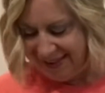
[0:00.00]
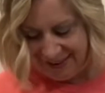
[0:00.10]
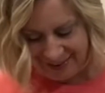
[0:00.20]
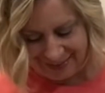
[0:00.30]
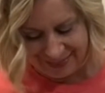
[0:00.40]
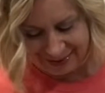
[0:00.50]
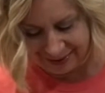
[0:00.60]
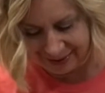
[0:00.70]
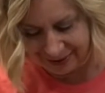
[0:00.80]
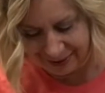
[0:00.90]
And
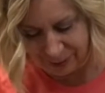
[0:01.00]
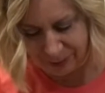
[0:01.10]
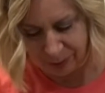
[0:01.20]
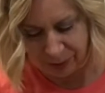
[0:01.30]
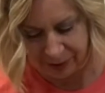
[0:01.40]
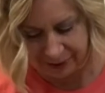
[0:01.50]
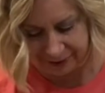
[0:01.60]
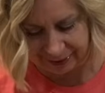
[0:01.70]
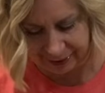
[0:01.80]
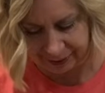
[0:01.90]
then we're going to
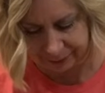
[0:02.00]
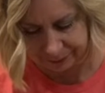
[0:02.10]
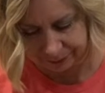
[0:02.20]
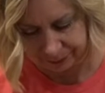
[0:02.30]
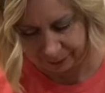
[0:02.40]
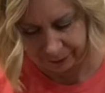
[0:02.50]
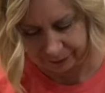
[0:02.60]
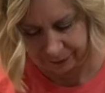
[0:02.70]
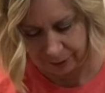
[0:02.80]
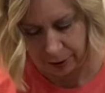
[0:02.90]
take
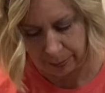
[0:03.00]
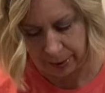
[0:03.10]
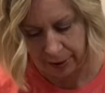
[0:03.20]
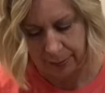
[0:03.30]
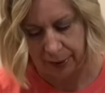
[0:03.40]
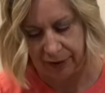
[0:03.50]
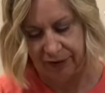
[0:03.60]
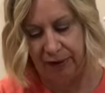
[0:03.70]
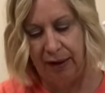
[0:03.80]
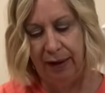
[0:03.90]
some
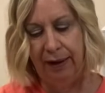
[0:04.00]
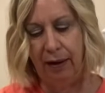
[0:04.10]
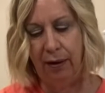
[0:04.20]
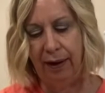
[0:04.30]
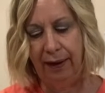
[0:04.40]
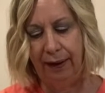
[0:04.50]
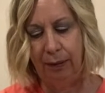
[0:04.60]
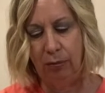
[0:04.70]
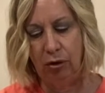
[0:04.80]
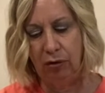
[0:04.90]
hummus. Now I'm
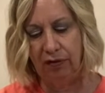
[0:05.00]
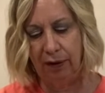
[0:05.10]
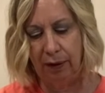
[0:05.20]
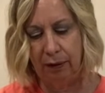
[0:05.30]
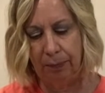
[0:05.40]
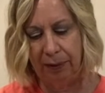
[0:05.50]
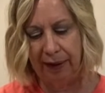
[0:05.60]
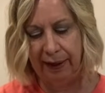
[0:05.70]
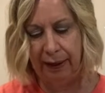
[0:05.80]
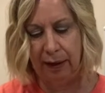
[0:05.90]
using
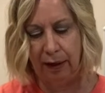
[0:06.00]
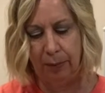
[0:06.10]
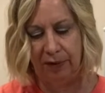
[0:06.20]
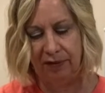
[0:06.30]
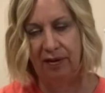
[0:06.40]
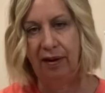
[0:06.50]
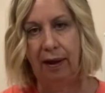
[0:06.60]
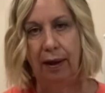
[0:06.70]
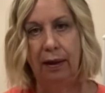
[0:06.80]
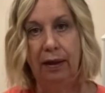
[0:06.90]
plain hummus
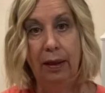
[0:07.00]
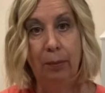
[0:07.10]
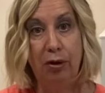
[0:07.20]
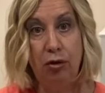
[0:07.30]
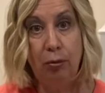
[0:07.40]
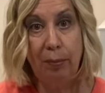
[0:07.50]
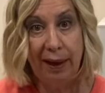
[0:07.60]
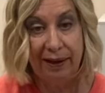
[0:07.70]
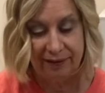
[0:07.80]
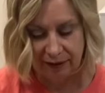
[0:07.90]
today, but you
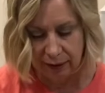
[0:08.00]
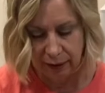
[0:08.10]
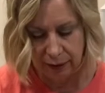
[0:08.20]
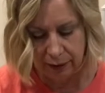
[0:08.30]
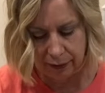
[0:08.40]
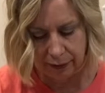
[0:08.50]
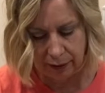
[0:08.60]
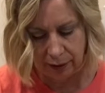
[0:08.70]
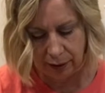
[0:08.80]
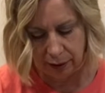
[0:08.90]
may see in
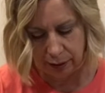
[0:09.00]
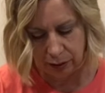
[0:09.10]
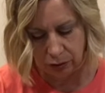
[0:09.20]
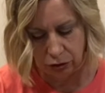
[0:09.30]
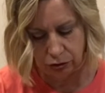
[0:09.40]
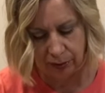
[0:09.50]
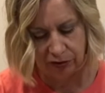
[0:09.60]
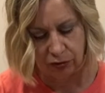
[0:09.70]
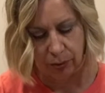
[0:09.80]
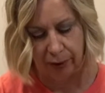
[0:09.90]
the grocery
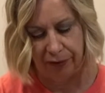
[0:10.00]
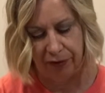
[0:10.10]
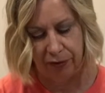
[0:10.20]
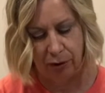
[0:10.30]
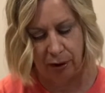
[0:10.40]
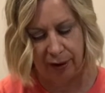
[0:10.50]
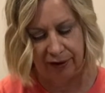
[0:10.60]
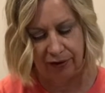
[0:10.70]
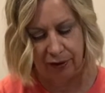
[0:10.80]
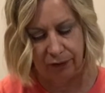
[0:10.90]
store that there are
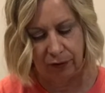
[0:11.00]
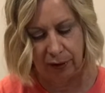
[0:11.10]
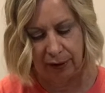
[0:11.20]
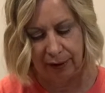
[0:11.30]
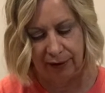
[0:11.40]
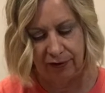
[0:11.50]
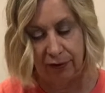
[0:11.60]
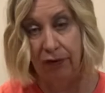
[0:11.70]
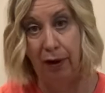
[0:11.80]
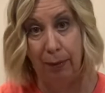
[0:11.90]
lots of different kinds
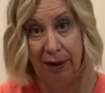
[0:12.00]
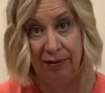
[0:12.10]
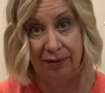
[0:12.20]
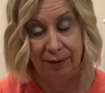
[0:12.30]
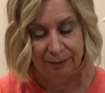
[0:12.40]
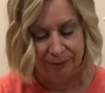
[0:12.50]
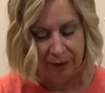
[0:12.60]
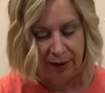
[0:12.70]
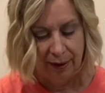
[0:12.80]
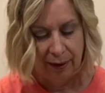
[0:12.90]
of hummus,
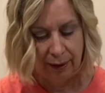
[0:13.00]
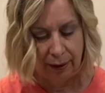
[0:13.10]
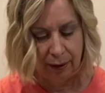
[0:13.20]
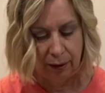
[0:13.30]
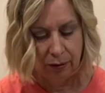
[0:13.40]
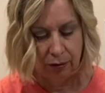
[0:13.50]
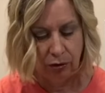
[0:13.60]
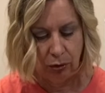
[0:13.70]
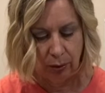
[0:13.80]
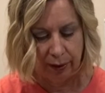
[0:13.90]
and
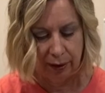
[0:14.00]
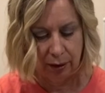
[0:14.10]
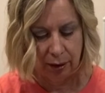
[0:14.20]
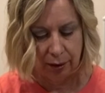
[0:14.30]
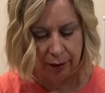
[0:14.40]
you can